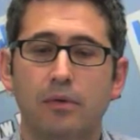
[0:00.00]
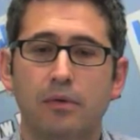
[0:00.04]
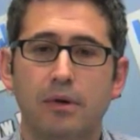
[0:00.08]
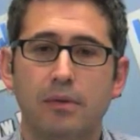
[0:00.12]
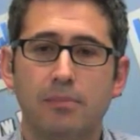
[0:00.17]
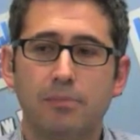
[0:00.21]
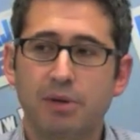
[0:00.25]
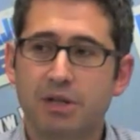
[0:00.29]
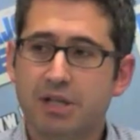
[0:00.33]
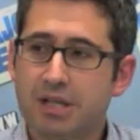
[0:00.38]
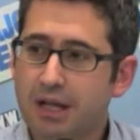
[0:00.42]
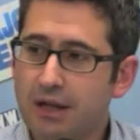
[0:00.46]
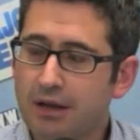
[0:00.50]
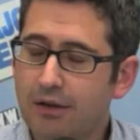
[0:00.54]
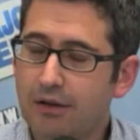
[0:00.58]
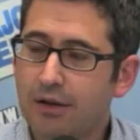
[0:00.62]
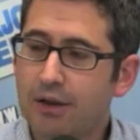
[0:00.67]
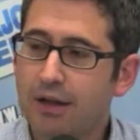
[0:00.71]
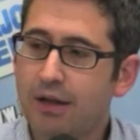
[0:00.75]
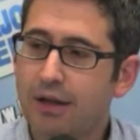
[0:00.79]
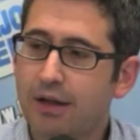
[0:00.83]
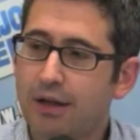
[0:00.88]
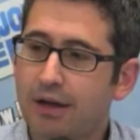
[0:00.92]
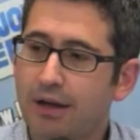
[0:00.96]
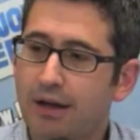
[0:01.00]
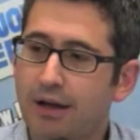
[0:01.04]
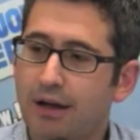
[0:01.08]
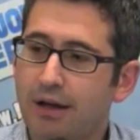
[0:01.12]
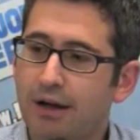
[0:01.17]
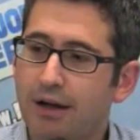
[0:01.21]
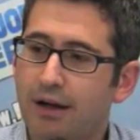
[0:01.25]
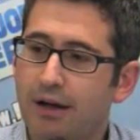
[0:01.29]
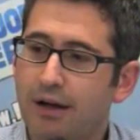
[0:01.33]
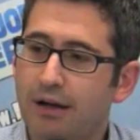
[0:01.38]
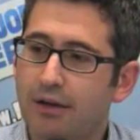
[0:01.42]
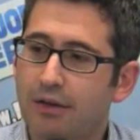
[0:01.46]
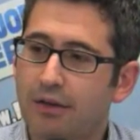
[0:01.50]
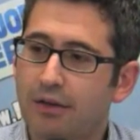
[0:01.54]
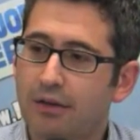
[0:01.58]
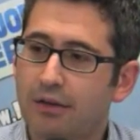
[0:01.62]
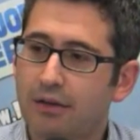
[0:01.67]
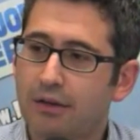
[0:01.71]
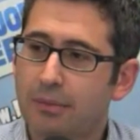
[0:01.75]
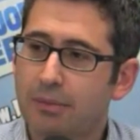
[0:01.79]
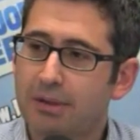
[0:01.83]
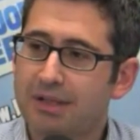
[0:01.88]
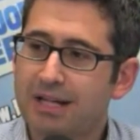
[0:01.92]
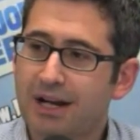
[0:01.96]
particularly uh,
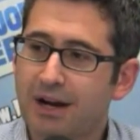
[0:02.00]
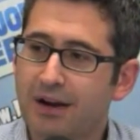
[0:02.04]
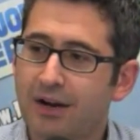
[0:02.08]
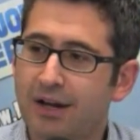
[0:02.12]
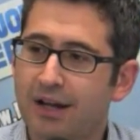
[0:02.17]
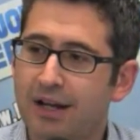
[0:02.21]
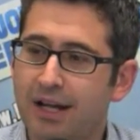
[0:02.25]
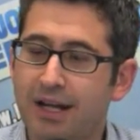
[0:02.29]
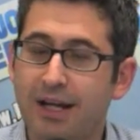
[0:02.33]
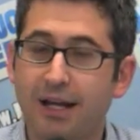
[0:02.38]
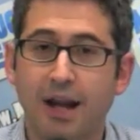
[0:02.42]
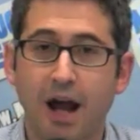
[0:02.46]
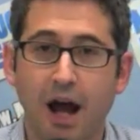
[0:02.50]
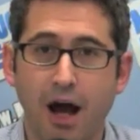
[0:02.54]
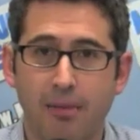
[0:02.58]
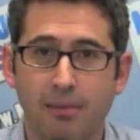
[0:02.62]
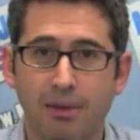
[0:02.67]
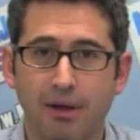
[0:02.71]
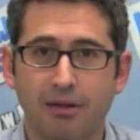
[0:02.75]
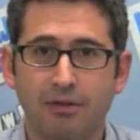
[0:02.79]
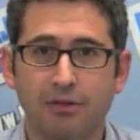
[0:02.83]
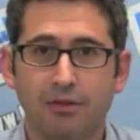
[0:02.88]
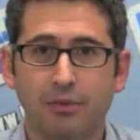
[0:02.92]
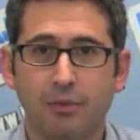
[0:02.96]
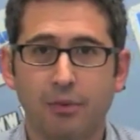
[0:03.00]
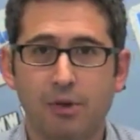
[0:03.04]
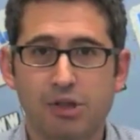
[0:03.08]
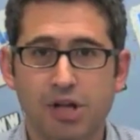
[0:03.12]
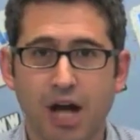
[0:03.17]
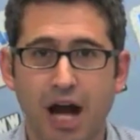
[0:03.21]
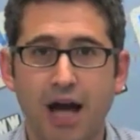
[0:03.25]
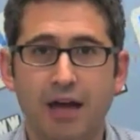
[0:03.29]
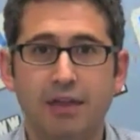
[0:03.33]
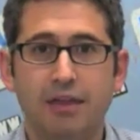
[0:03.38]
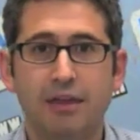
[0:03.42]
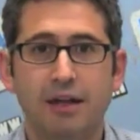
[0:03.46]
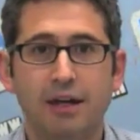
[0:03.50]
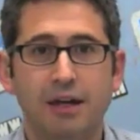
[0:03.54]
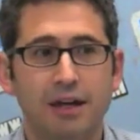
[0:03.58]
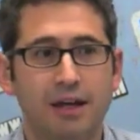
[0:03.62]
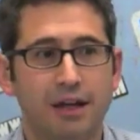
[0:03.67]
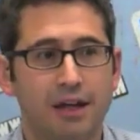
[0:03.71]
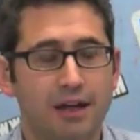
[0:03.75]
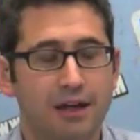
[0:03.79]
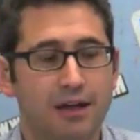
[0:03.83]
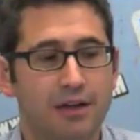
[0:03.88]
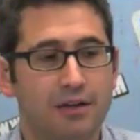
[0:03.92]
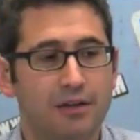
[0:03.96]
libertarian economics, which I think
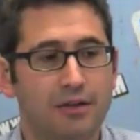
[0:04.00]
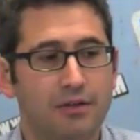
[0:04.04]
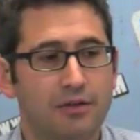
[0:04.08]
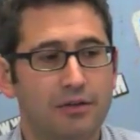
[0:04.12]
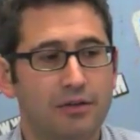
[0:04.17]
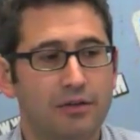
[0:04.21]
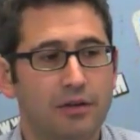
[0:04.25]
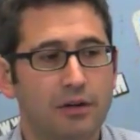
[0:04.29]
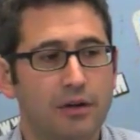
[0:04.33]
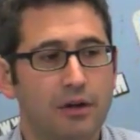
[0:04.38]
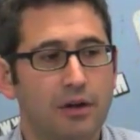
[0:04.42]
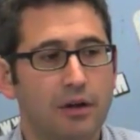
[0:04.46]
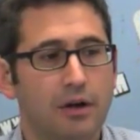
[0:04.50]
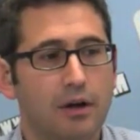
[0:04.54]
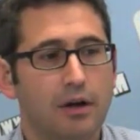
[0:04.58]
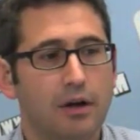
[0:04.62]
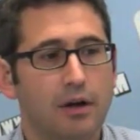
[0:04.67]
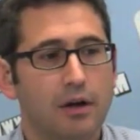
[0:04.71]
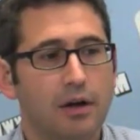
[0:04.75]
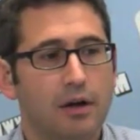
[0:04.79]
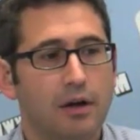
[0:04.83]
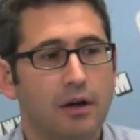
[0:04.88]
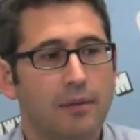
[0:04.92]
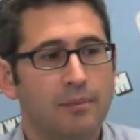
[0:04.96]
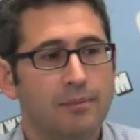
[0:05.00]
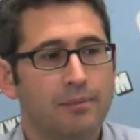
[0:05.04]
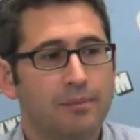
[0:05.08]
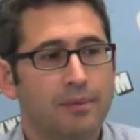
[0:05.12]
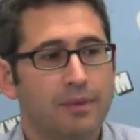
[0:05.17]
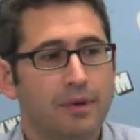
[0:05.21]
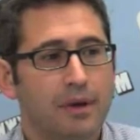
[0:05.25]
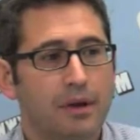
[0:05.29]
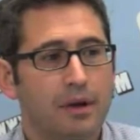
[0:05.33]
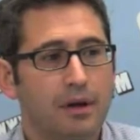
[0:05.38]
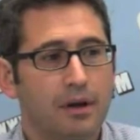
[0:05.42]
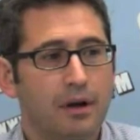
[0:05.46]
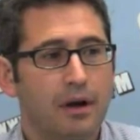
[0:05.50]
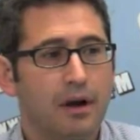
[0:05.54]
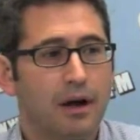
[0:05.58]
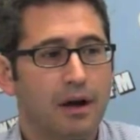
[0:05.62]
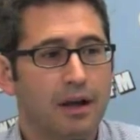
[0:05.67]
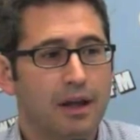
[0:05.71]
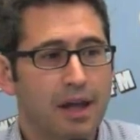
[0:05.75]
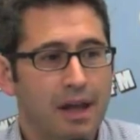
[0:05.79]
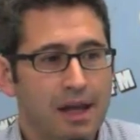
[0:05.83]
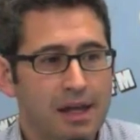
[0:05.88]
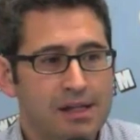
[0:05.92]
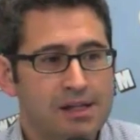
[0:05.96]
is
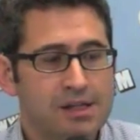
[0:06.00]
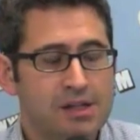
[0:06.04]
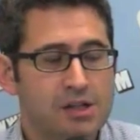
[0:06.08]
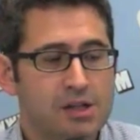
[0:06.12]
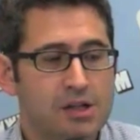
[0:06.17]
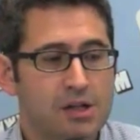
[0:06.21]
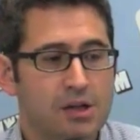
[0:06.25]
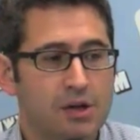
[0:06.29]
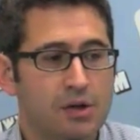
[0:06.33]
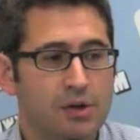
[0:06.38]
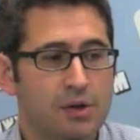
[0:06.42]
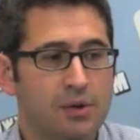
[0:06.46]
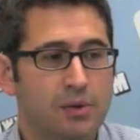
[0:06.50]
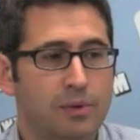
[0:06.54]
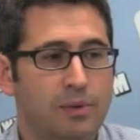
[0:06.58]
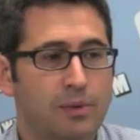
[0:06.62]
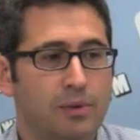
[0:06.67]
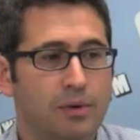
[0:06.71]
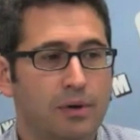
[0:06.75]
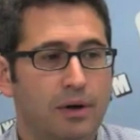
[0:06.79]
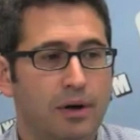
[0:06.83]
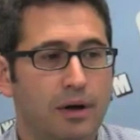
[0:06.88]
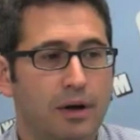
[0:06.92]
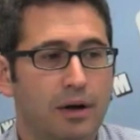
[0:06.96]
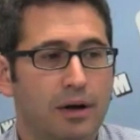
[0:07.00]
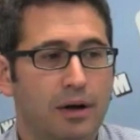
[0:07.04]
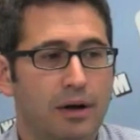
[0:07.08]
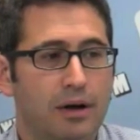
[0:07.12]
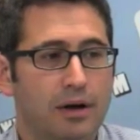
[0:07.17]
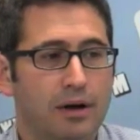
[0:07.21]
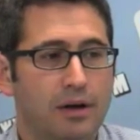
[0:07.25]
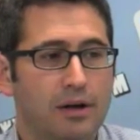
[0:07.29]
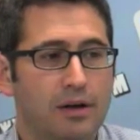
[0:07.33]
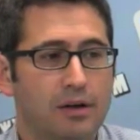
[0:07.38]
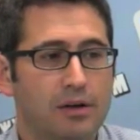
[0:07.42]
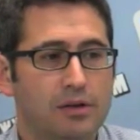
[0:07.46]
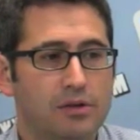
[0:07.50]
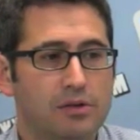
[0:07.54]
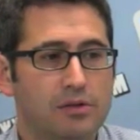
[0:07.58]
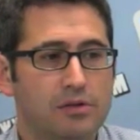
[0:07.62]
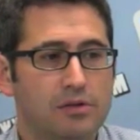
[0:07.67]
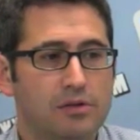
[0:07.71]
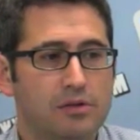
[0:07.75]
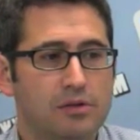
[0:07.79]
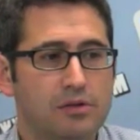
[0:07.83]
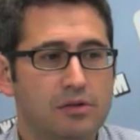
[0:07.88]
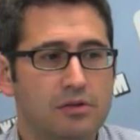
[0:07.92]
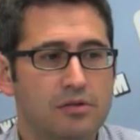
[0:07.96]
akin to uh,
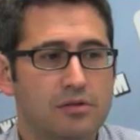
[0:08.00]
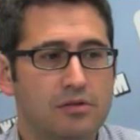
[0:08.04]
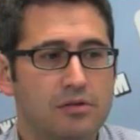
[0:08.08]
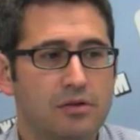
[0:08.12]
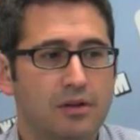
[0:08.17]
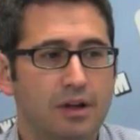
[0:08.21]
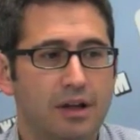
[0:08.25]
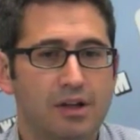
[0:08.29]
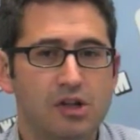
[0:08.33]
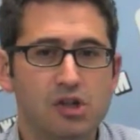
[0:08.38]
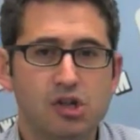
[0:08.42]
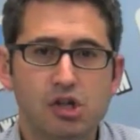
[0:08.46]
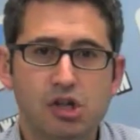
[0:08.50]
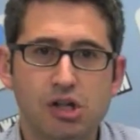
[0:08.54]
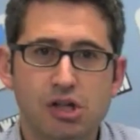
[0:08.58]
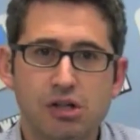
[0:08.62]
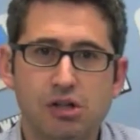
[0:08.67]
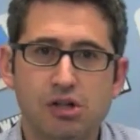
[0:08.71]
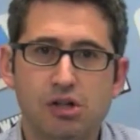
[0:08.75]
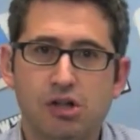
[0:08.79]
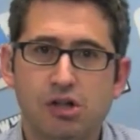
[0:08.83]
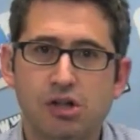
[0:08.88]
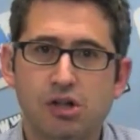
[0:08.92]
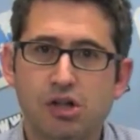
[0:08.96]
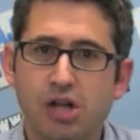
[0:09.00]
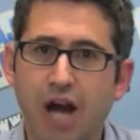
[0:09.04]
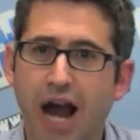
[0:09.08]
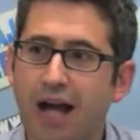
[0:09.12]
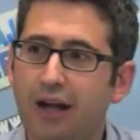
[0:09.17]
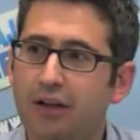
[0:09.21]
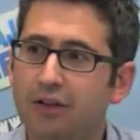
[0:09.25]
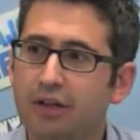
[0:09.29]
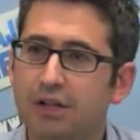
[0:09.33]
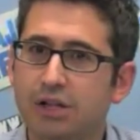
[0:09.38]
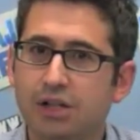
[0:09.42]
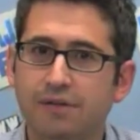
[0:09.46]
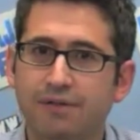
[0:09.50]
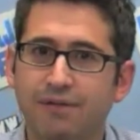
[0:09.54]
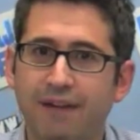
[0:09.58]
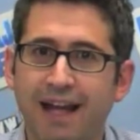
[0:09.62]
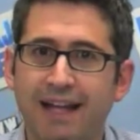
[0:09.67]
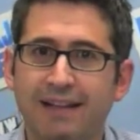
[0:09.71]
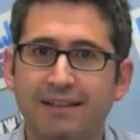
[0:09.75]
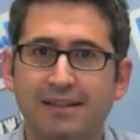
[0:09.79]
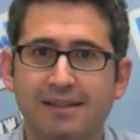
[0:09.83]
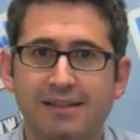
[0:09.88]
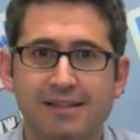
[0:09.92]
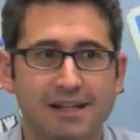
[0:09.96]
like ch childish
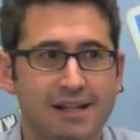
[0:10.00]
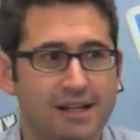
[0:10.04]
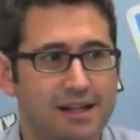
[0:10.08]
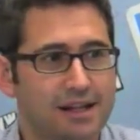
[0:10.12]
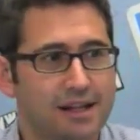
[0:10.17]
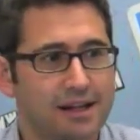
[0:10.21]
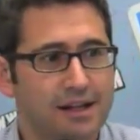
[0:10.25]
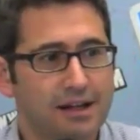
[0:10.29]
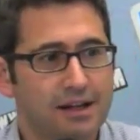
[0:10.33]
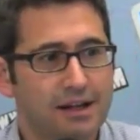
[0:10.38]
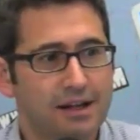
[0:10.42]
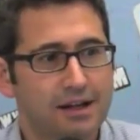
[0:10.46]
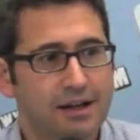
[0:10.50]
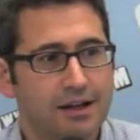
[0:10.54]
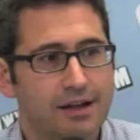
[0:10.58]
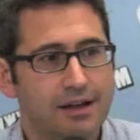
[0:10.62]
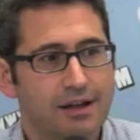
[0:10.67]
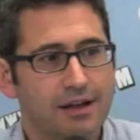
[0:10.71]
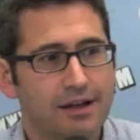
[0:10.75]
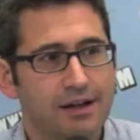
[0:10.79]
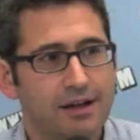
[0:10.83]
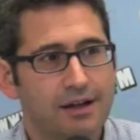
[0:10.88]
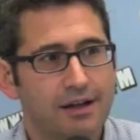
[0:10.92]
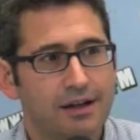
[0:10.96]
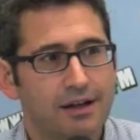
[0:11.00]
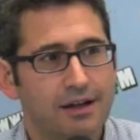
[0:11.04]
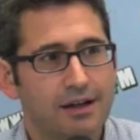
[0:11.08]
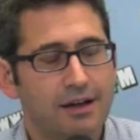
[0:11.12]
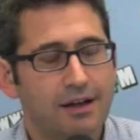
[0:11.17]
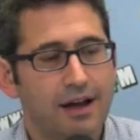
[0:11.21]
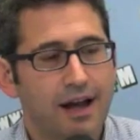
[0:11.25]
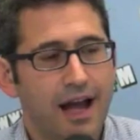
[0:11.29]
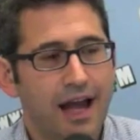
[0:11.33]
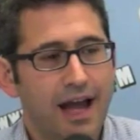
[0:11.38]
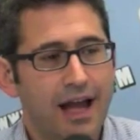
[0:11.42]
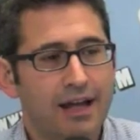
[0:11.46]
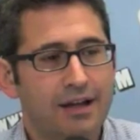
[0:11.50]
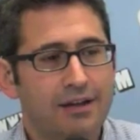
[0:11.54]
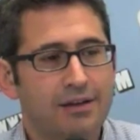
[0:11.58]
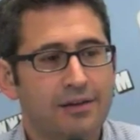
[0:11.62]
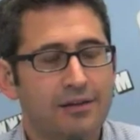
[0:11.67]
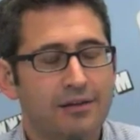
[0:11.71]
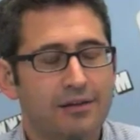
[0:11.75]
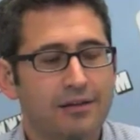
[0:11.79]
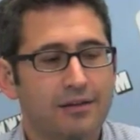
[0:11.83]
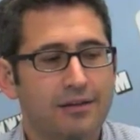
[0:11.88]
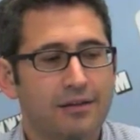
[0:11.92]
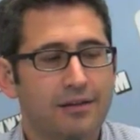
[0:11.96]
fantasy.
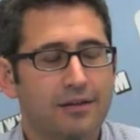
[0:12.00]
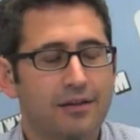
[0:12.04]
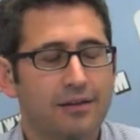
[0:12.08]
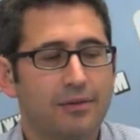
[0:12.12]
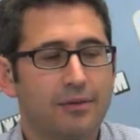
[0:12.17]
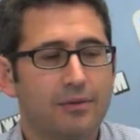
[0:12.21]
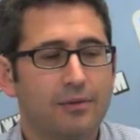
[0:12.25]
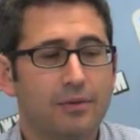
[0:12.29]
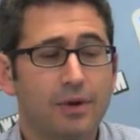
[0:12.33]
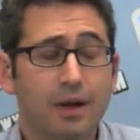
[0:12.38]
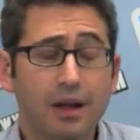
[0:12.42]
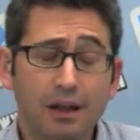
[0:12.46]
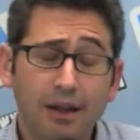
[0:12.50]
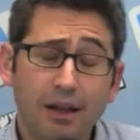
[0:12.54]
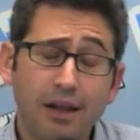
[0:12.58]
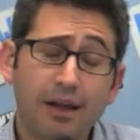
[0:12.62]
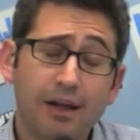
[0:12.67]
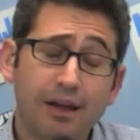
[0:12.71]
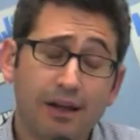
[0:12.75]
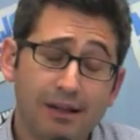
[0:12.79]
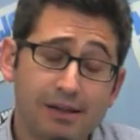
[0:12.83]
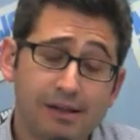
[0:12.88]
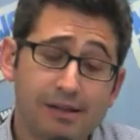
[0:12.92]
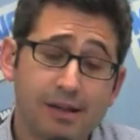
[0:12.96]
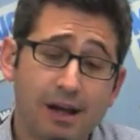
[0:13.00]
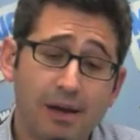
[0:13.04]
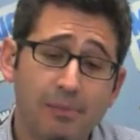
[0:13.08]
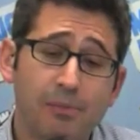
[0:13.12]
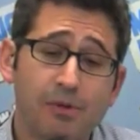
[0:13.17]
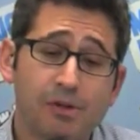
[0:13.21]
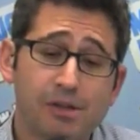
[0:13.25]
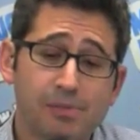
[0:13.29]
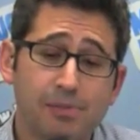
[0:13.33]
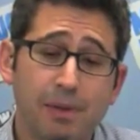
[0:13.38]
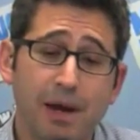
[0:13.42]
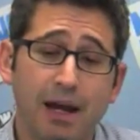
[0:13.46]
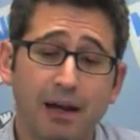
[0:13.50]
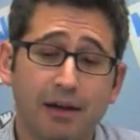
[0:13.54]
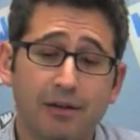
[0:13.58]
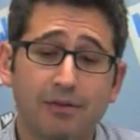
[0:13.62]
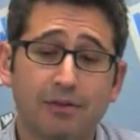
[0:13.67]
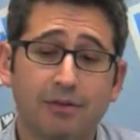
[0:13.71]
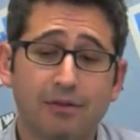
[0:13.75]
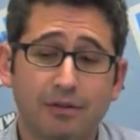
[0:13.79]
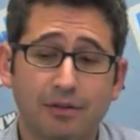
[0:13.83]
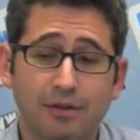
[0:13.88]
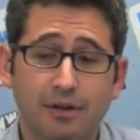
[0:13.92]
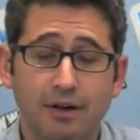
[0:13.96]
And really, in some
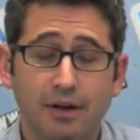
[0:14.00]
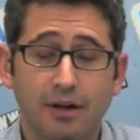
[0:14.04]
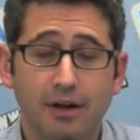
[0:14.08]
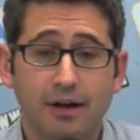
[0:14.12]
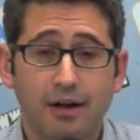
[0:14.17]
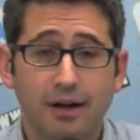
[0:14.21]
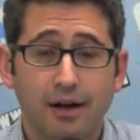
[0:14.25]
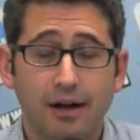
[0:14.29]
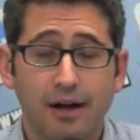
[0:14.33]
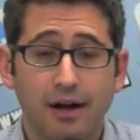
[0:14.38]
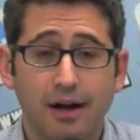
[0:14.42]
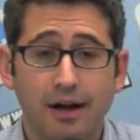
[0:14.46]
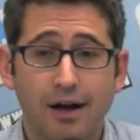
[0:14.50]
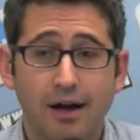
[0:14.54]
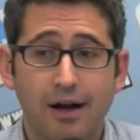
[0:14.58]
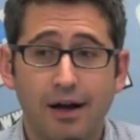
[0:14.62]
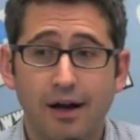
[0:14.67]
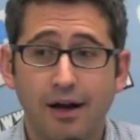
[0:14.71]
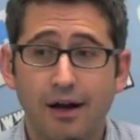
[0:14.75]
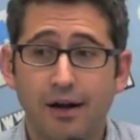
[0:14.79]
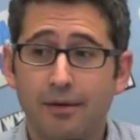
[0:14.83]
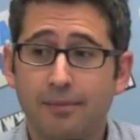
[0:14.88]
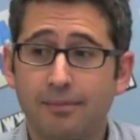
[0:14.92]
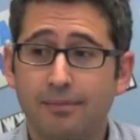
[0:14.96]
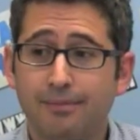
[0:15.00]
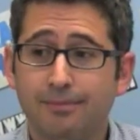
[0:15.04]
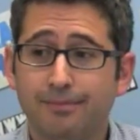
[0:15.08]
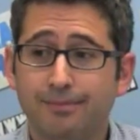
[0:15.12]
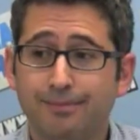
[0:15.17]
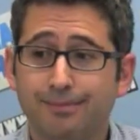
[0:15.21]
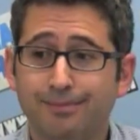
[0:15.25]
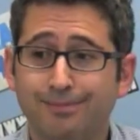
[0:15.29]
respects, um,